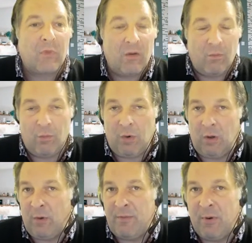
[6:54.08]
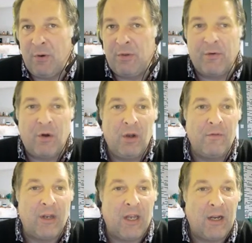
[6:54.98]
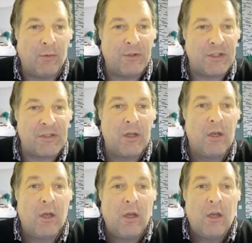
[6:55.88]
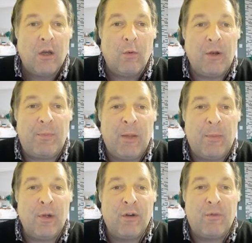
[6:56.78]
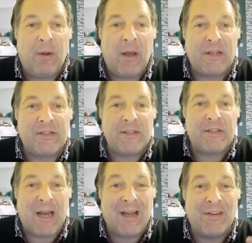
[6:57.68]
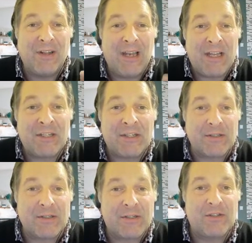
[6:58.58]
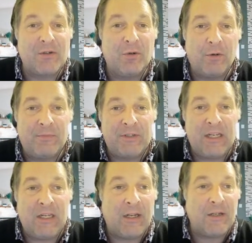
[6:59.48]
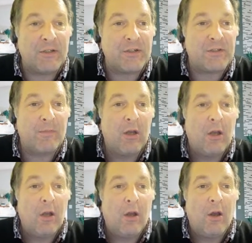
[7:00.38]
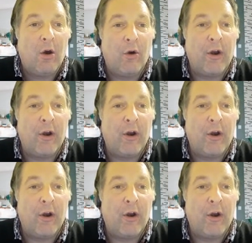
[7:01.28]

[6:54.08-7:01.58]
Well, with both or all of the languages. When people who have passed into adolescence or teenagers or are